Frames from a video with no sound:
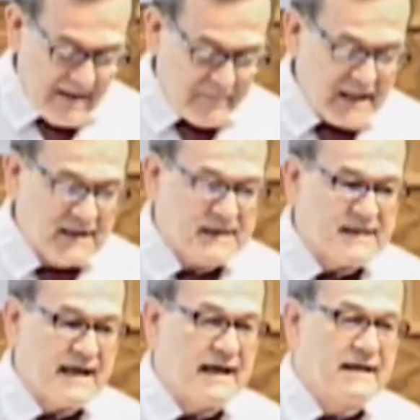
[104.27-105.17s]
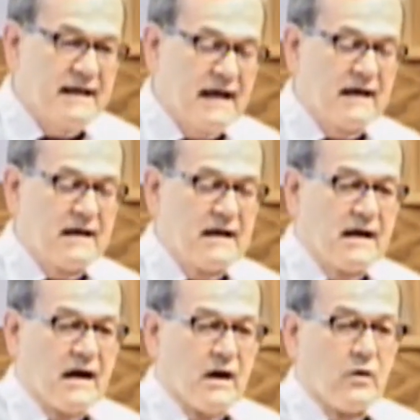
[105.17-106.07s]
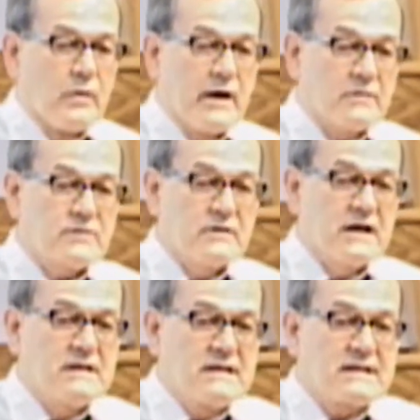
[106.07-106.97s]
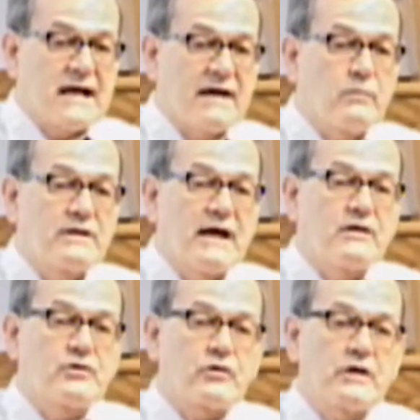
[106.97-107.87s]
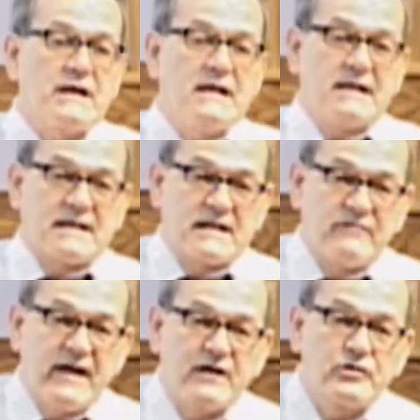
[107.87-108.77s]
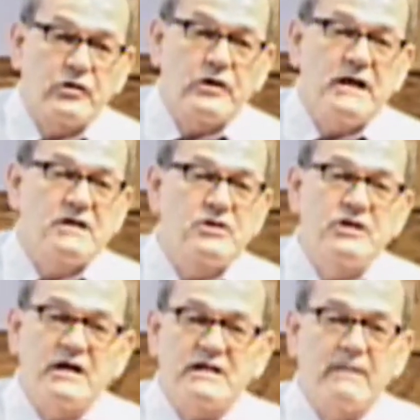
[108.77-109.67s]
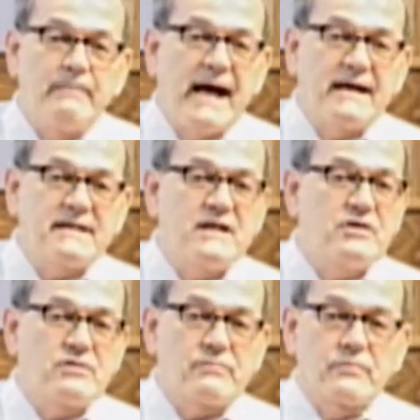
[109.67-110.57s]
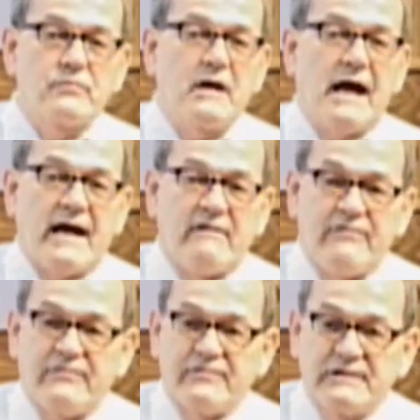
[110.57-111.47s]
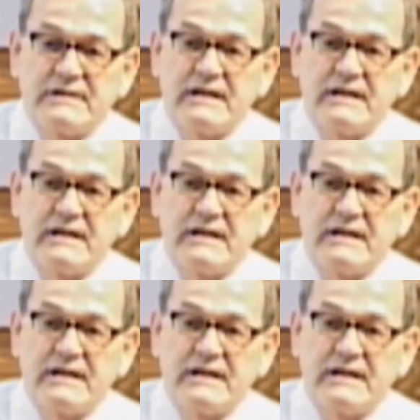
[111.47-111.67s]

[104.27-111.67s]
That being said, we also need to decide what that journey is. If that journey is just a passage through life,